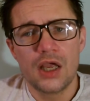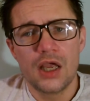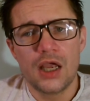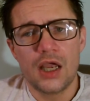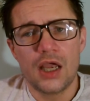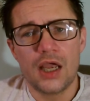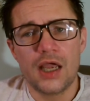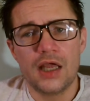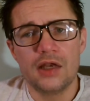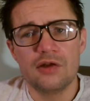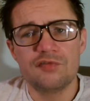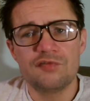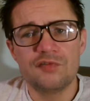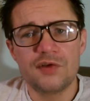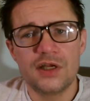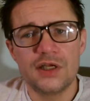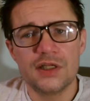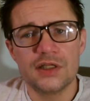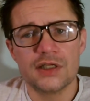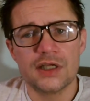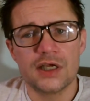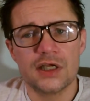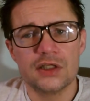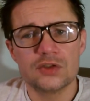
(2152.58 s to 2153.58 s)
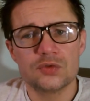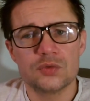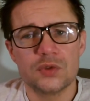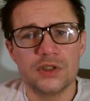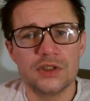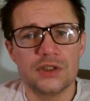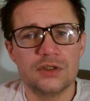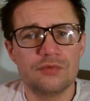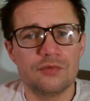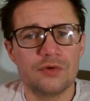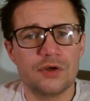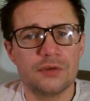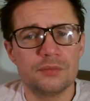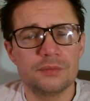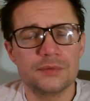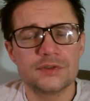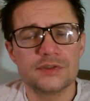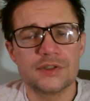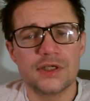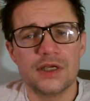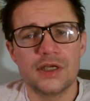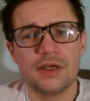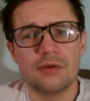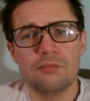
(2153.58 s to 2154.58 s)
and fell in that
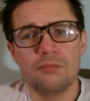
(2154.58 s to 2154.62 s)
25%,